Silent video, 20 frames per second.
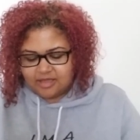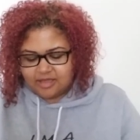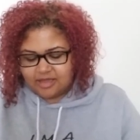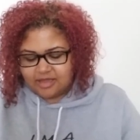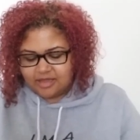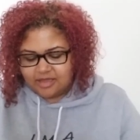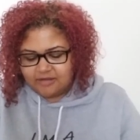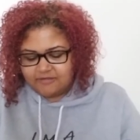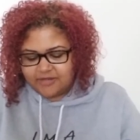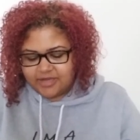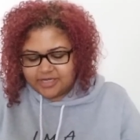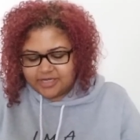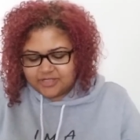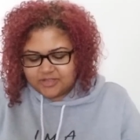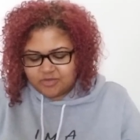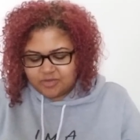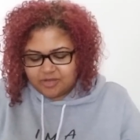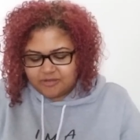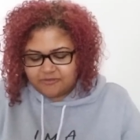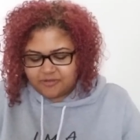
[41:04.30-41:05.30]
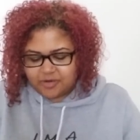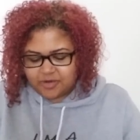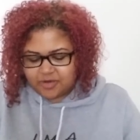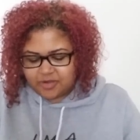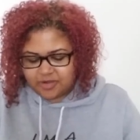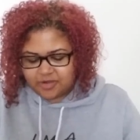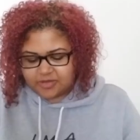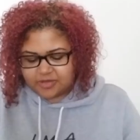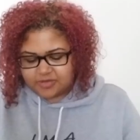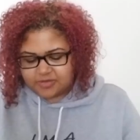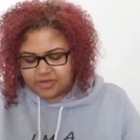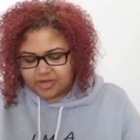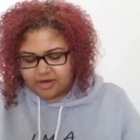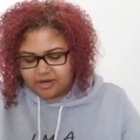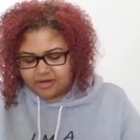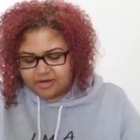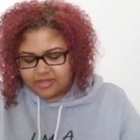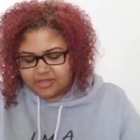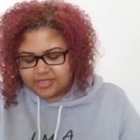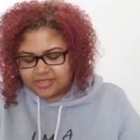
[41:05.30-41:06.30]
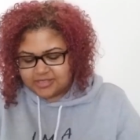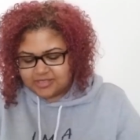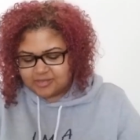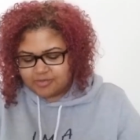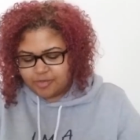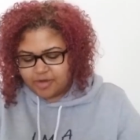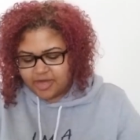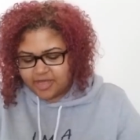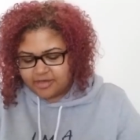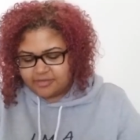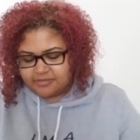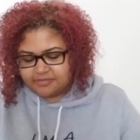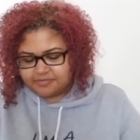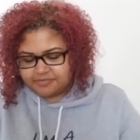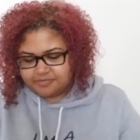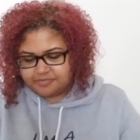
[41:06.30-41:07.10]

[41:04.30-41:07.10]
Any advice for my Virgos regarding this spread?